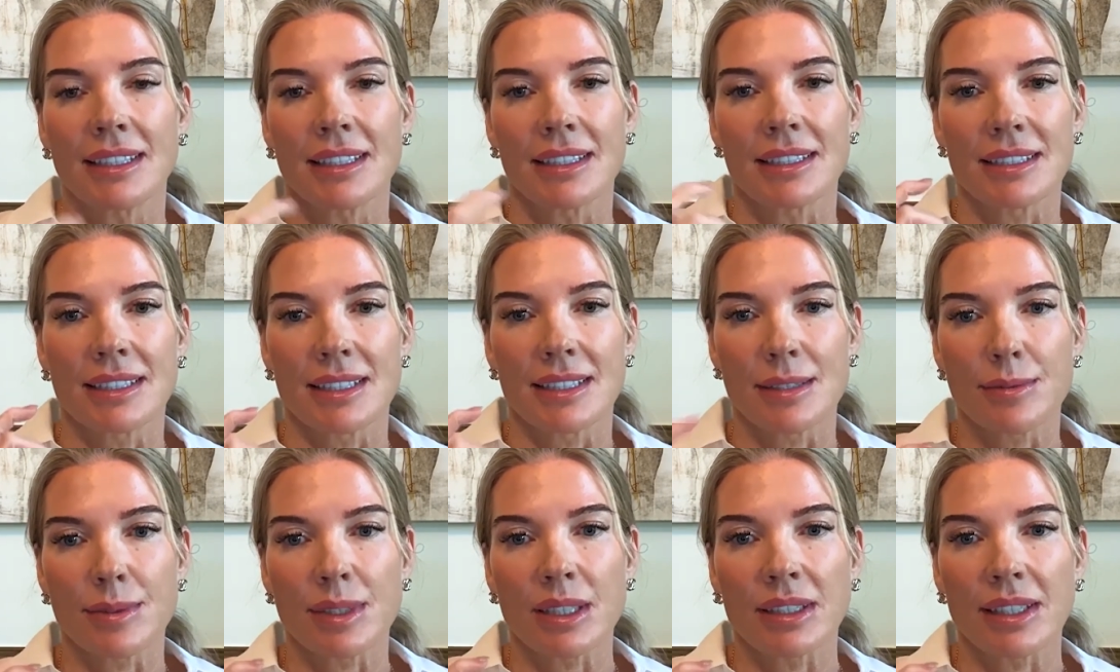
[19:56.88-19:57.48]

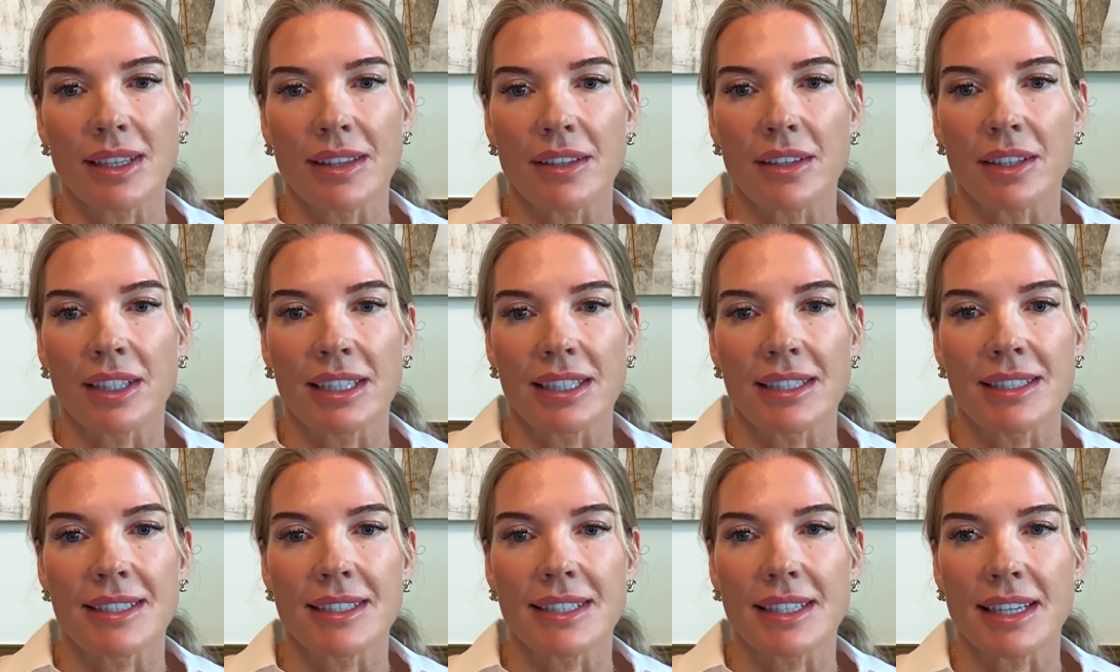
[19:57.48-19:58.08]
Typically, they're going
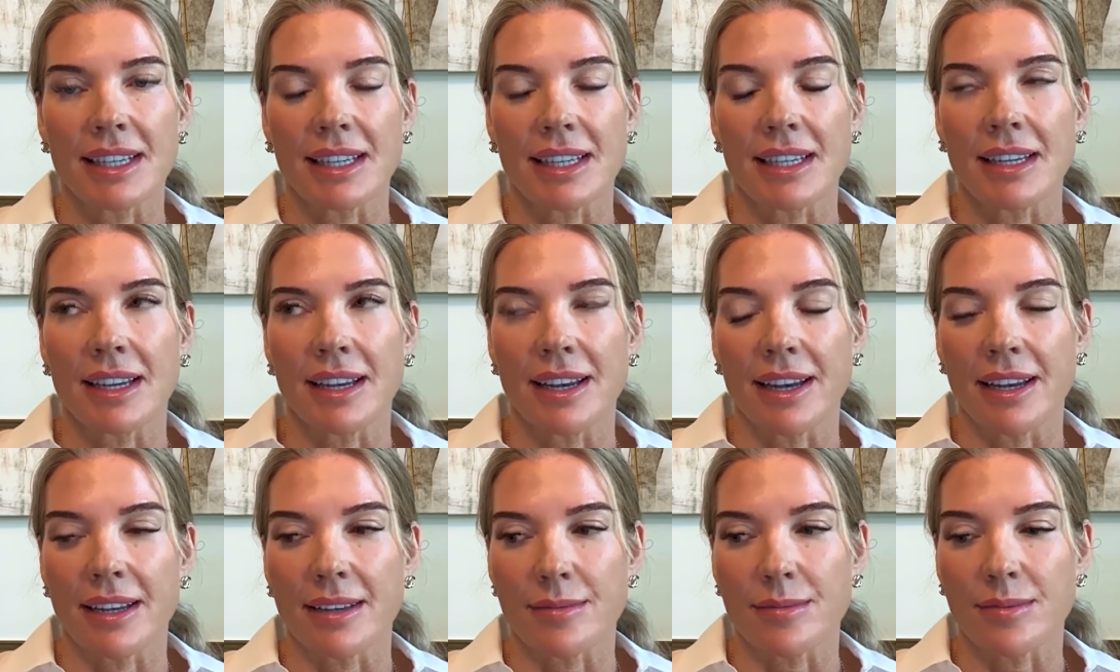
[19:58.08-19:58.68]
to see
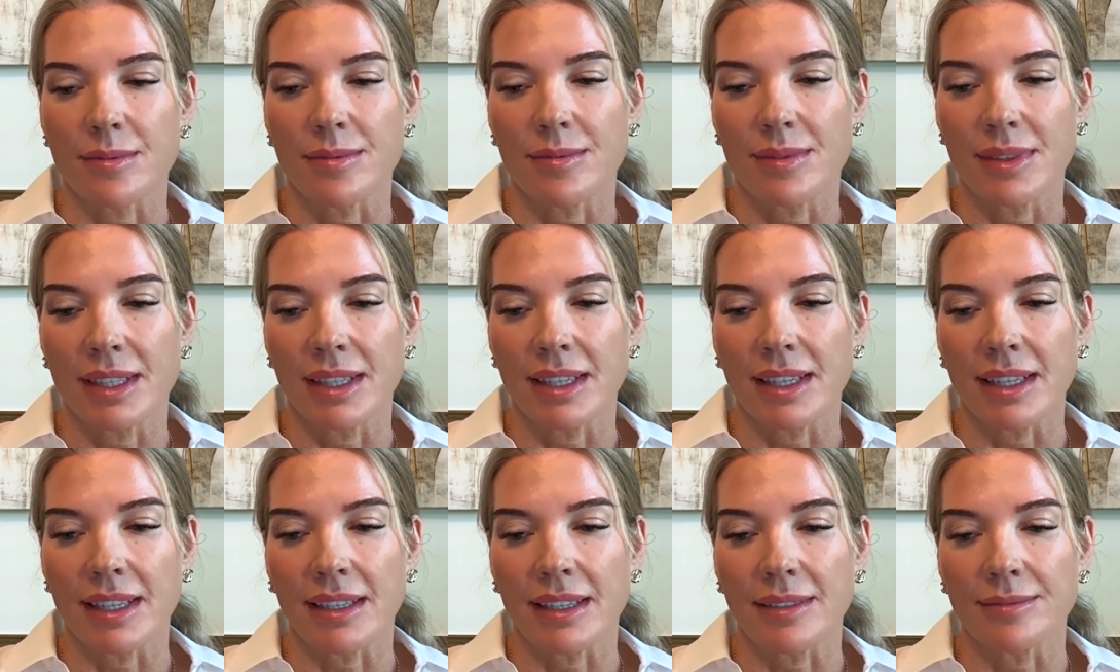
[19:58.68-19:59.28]

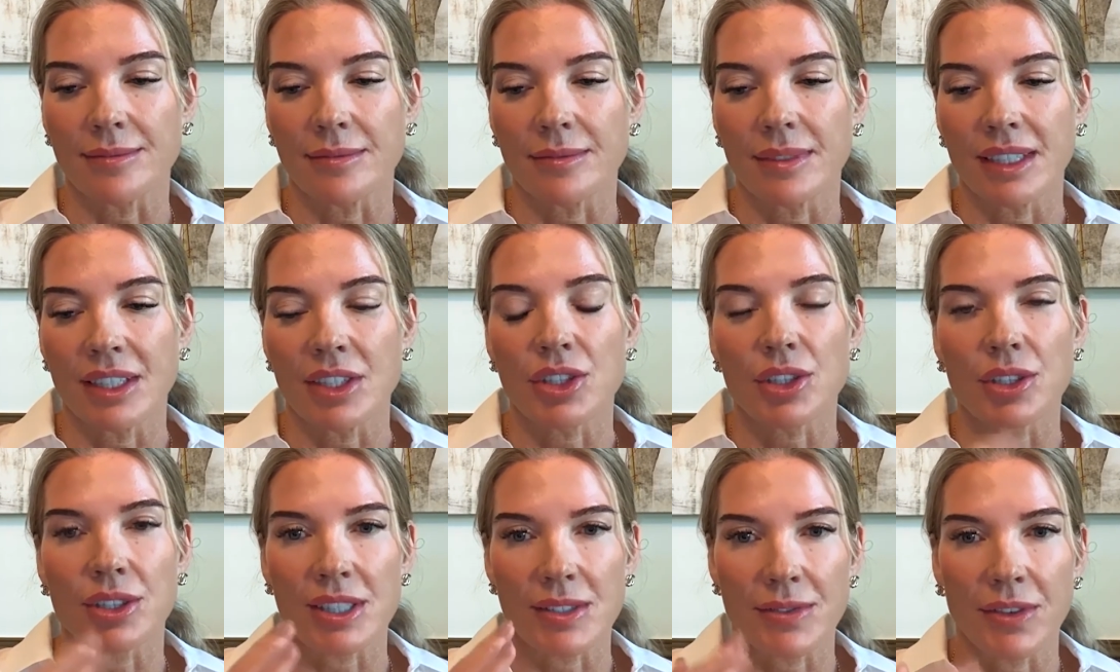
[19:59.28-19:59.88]
the insurance